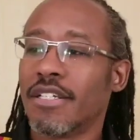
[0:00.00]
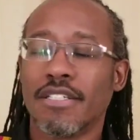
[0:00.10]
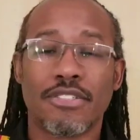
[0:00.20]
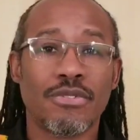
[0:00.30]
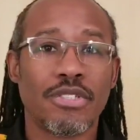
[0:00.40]

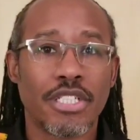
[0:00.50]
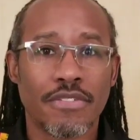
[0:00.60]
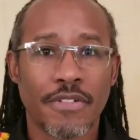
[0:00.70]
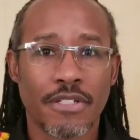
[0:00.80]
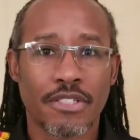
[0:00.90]
As soon as you get your
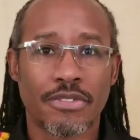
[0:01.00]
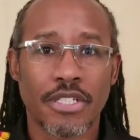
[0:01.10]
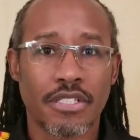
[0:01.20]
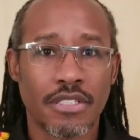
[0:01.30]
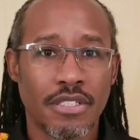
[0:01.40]
finger on the
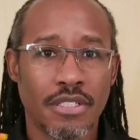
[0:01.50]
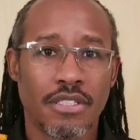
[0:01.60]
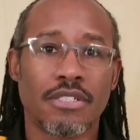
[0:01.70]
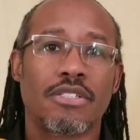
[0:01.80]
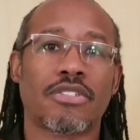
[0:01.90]
trigger,
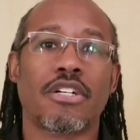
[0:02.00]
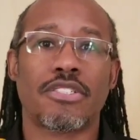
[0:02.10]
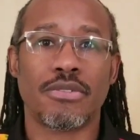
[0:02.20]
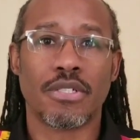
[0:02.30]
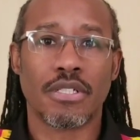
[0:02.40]
you're going to start
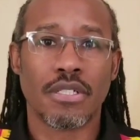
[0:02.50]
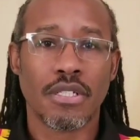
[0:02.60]
shooting.